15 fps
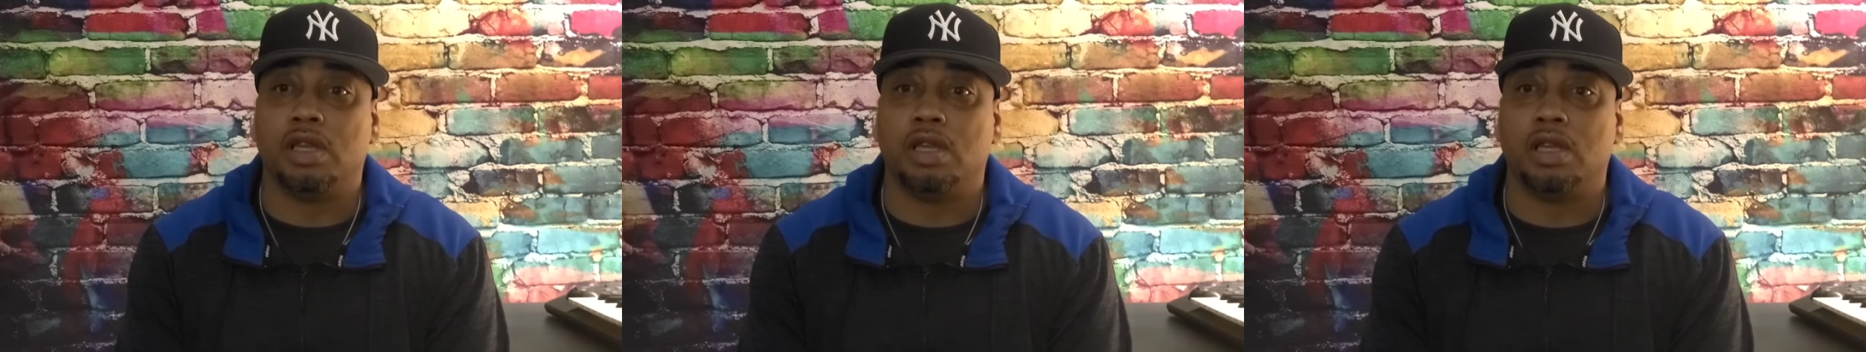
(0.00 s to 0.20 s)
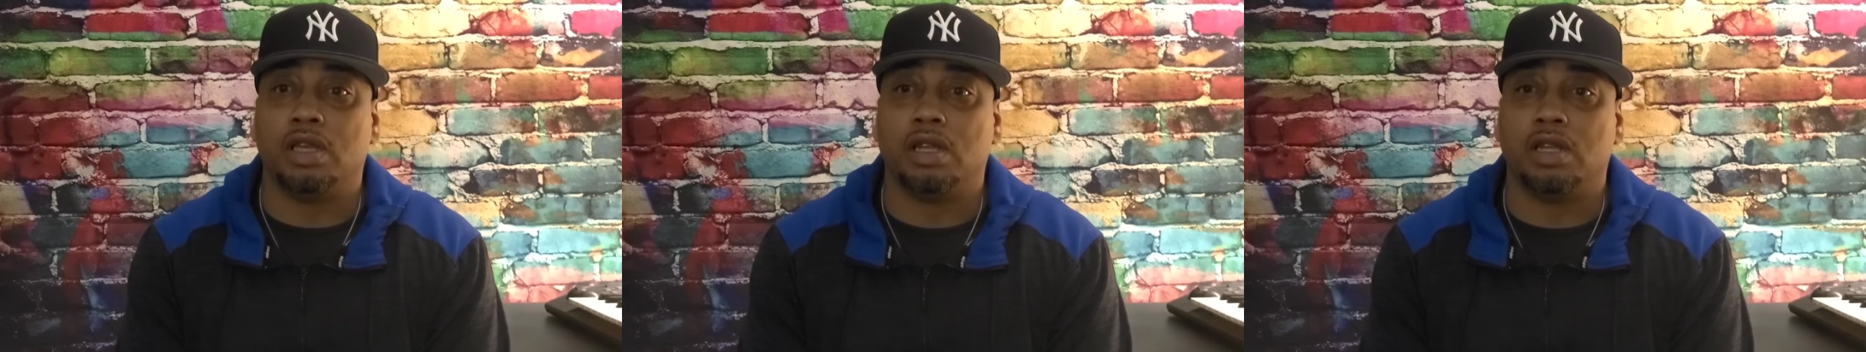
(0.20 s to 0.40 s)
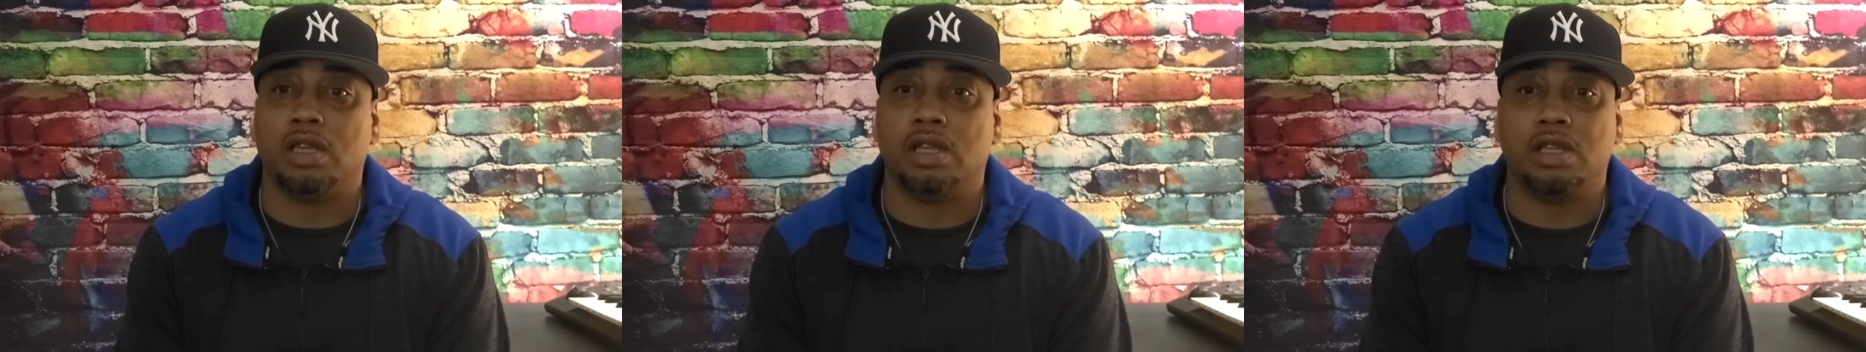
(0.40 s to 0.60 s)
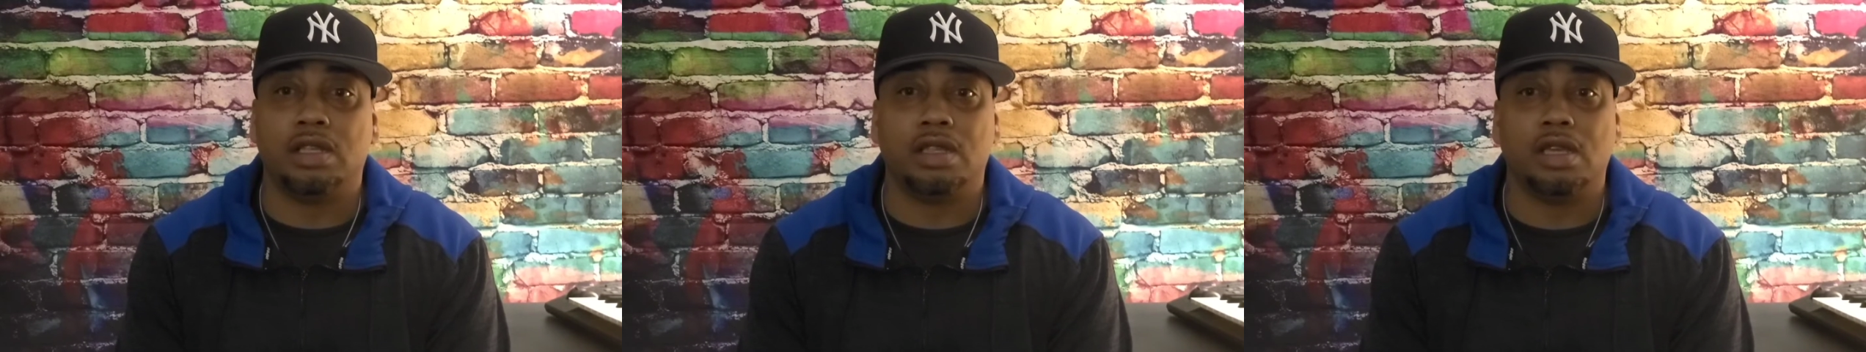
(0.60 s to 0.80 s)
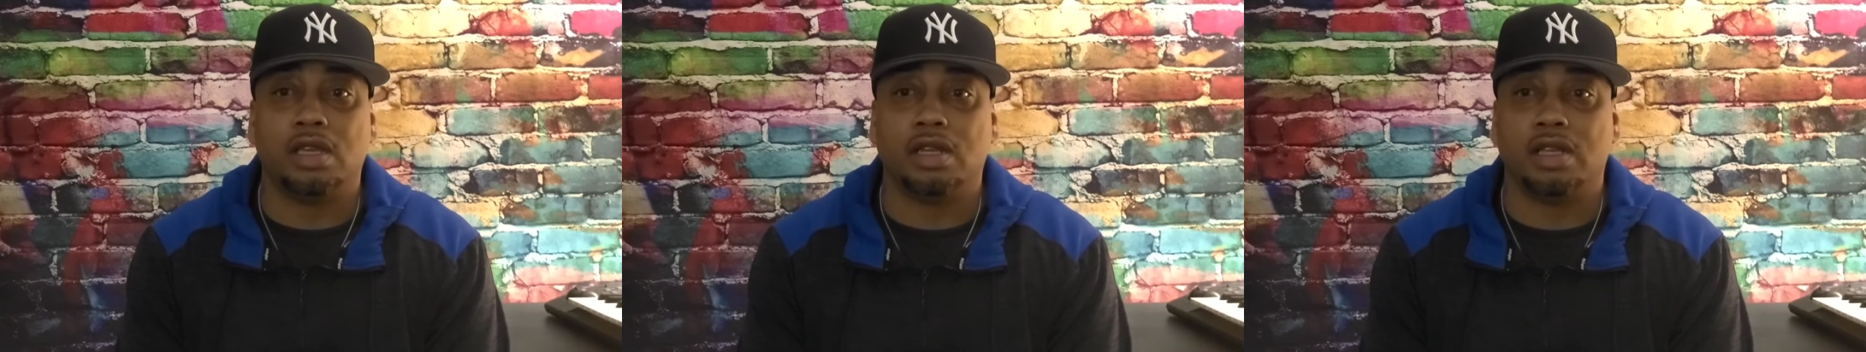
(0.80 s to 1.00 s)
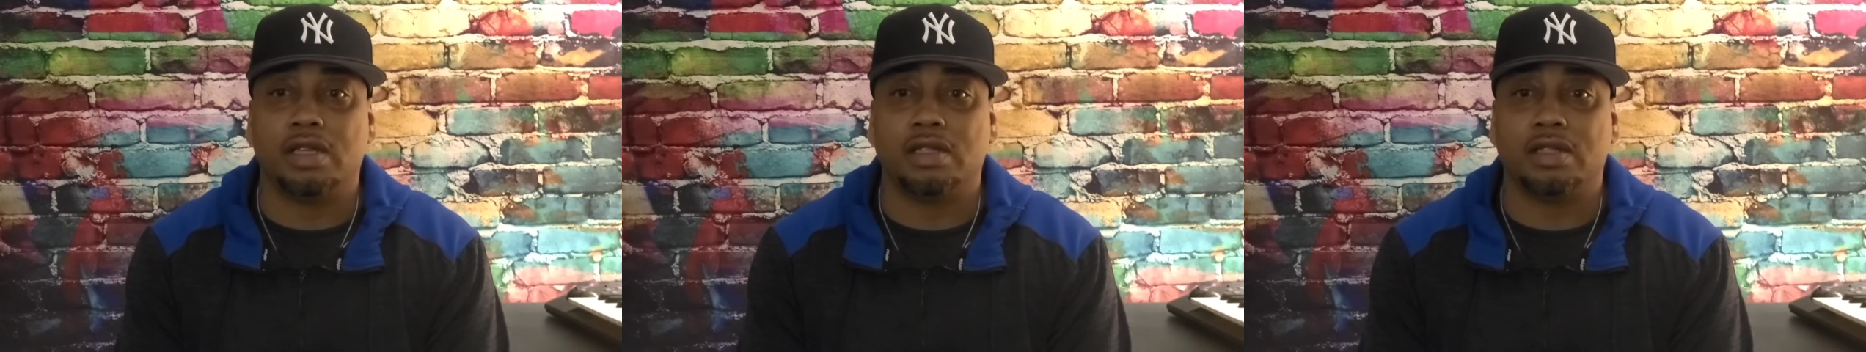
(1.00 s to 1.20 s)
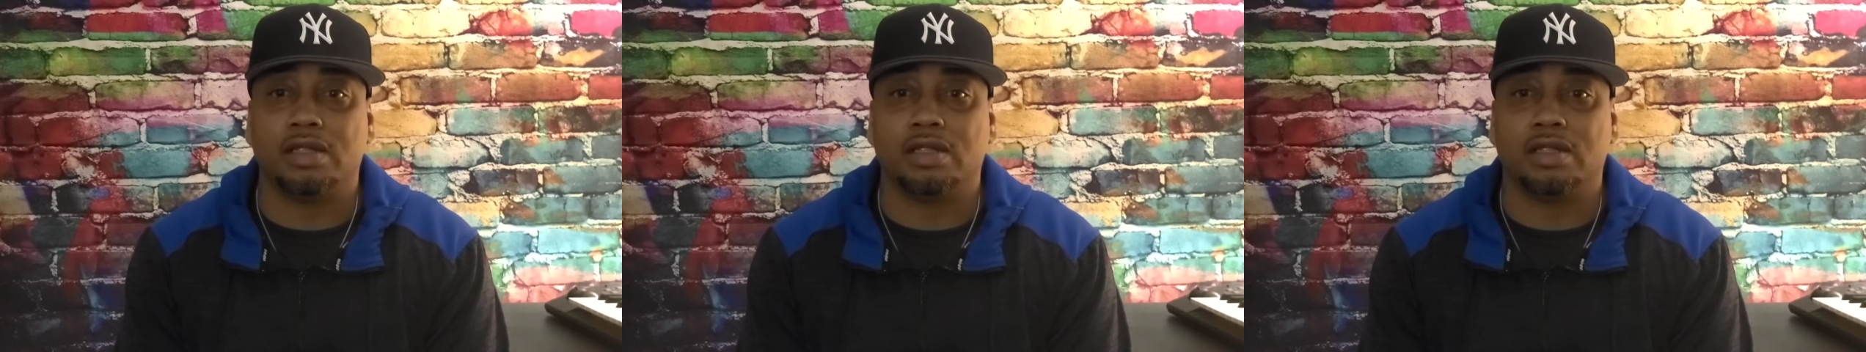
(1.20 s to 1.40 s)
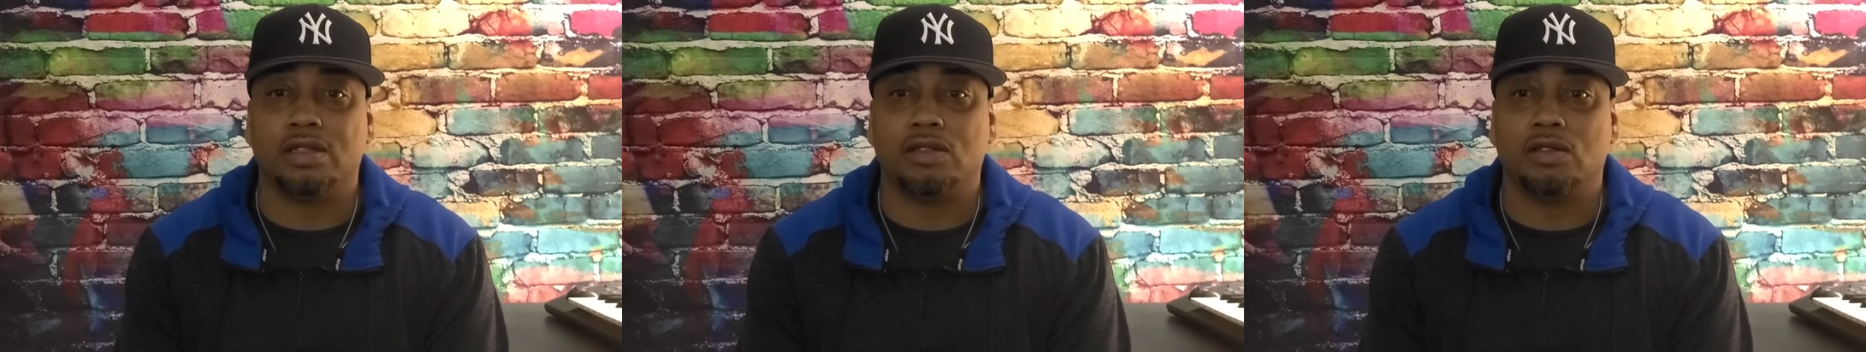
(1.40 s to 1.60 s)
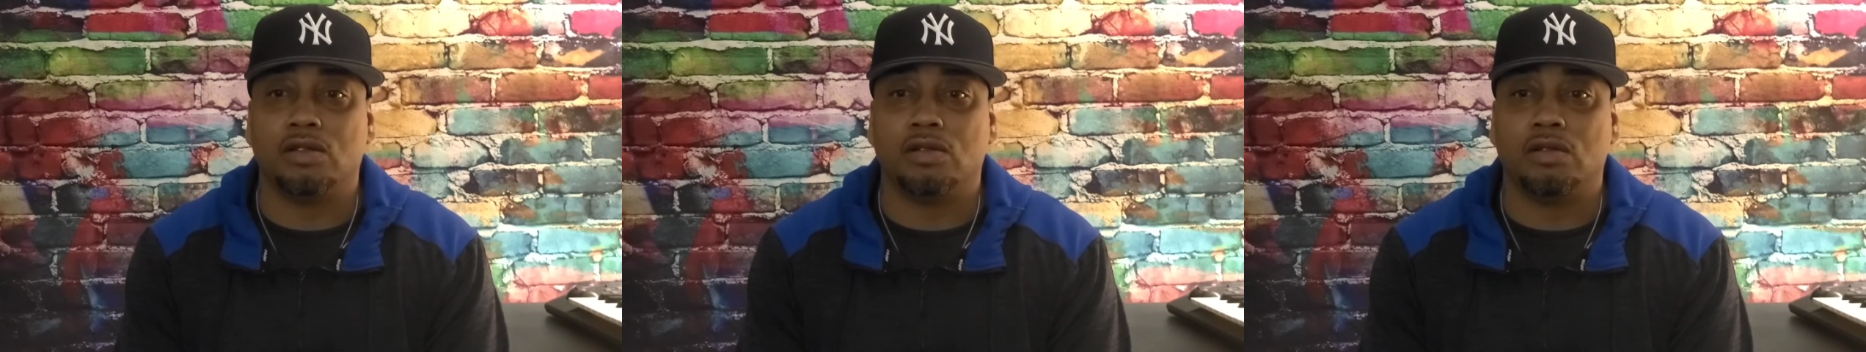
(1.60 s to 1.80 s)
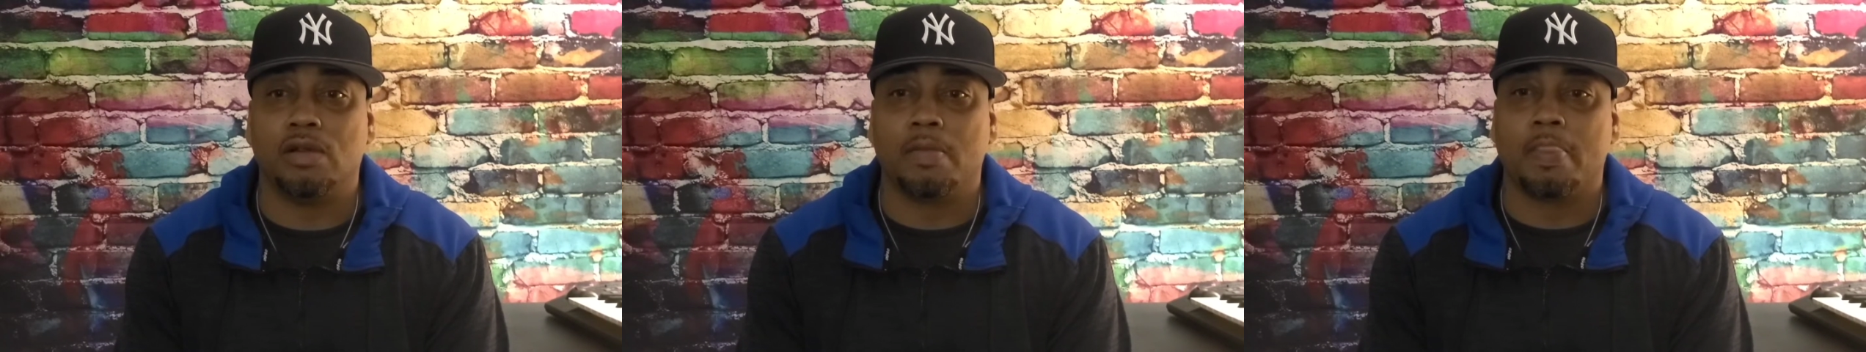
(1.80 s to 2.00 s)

And anything that's, you know,